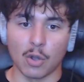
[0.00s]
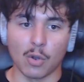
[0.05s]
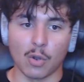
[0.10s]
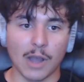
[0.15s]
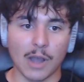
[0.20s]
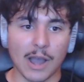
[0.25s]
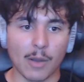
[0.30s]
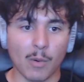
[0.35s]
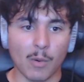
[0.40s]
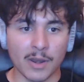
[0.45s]

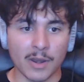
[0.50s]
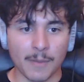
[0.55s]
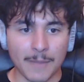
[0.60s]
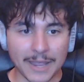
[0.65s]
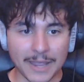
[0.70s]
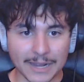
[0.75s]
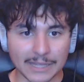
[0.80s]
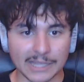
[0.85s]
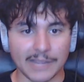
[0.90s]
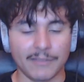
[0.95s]
I want to
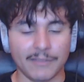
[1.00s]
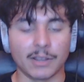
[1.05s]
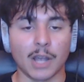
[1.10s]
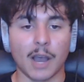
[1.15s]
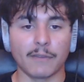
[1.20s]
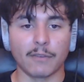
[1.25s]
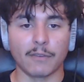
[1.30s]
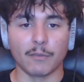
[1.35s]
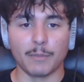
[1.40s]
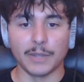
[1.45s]
make a living
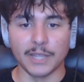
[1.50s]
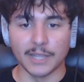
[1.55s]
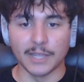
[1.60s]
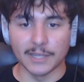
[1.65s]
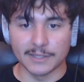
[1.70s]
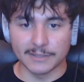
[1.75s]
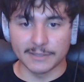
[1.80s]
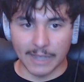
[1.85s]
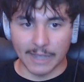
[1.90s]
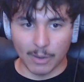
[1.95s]
off of
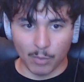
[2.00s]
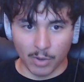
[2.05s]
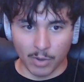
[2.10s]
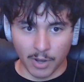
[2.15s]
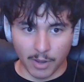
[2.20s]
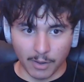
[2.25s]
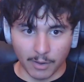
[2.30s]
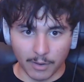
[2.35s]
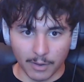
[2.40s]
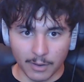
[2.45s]
beats. I want
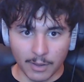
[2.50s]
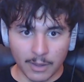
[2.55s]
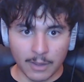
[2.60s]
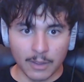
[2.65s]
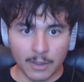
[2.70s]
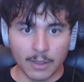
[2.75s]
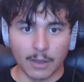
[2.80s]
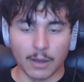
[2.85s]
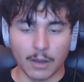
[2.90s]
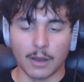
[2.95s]

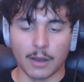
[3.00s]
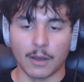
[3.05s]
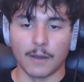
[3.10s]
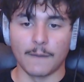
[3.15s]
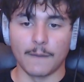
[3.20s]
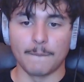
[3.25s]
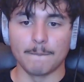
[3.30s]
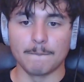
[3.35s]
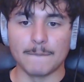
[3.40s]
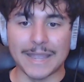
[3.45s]

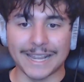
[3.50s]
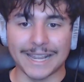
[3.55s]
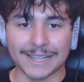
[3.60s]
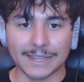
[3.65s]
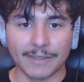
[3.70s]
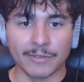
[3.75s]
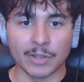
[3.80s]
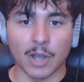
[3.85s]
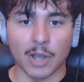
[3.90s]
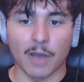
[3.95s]
to make a
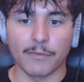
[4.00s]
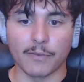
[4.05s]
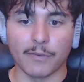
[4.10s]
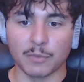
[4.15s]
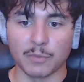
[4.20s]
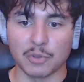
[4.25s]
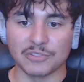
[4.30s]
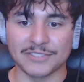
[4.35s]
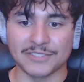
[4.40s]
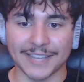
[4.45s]
living off of
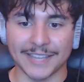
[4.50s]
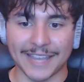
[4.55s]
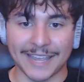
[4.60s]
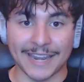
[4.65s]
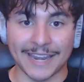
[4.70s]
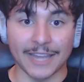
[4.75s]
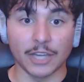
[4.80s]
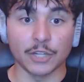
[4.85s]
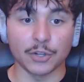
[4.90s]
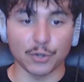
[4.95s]
music. And
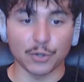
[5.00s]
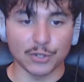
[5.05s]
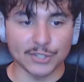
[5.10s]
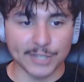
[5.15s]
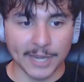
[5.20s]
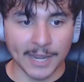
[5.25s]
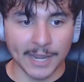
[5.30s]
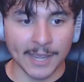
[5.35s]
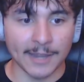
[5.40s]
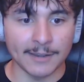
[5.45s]
I
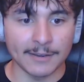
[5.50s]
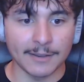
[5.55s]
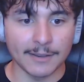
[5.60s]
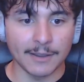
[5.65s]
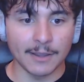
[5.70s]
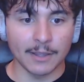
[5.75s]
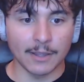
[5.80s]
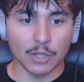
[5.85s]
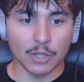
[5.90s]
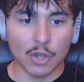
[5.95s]
understand,
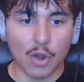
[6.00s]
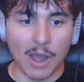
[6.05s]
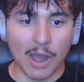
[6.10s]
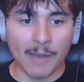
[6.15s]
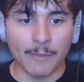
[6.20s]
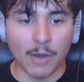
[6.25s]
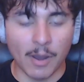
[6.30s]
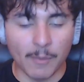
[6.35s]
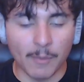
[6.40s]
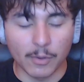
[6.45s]

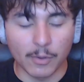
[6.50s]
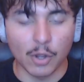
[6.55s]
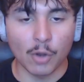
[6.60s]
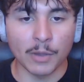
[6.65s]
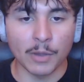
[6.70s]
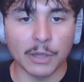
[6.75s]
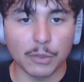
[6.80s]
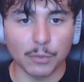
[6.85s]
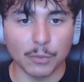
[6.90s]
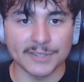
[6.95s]
I'm
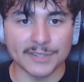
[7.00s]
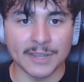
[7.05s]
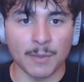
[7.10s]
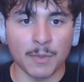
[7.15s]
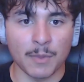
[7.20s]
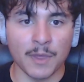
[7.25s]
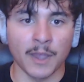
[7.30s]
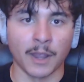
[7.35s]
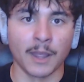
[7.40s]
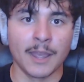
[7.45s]
going through the same
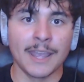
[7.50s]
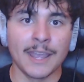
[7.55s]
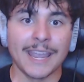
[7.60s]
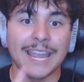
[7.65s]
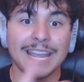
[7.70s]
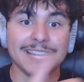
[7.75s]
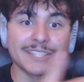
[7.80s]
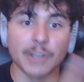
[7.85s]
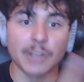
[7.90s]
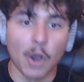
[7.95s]
thing.
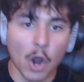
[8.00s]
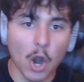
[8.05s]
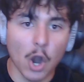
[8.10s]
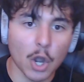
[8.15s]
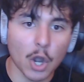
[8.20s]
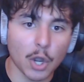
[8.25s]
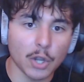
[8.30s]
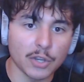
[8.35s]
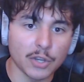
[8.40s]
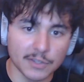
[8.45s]
It's
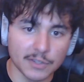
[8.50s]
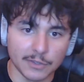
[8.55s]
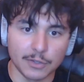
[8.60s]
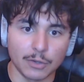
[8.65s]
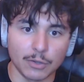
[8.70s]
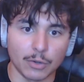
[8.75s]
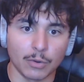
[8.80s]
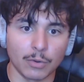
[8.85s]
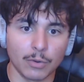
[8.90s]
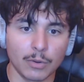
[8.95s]
hard to
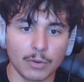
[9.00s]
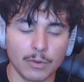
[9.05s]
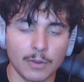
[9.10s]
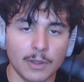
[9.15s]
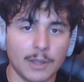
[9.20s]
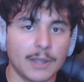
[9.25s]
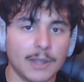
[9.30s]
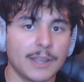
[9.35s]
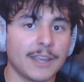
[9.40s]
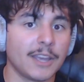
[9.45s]
do.
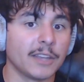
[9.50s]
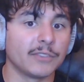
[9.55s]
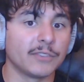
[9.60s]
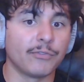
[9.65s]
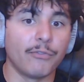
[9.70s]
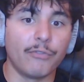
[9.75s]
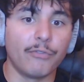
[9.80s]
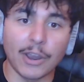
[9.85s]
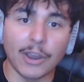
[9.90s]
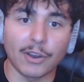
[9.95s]
It's
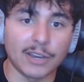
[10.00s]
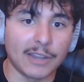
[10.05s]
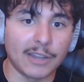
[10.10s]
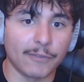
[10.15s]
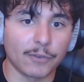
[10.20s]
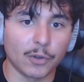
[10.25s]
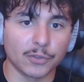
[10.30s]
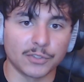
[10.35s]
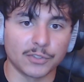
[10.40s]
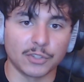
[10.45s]
very
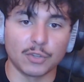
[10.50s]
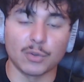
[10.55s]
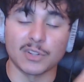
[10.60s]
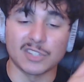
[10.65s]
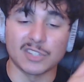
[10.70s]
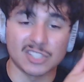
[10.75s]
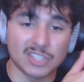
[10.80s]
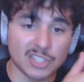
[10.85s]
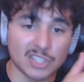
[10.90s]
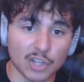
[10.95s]
difficult to do.
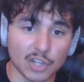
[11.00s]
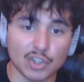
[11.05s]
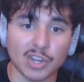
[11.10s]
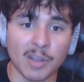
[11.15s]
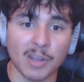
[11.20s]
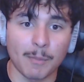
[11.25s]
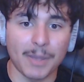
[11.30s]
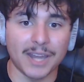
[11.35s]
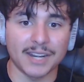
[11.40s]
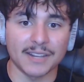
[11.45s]
It's such a
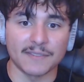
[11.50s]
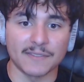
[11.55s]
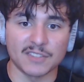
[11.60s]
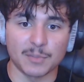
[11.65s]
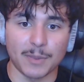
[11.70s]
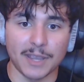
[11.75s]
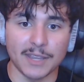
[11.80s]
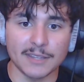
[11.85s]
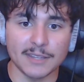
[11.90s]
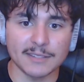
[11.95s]
competitive
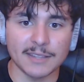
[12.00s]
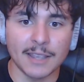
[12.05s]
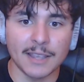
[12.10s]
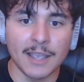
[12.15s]
space.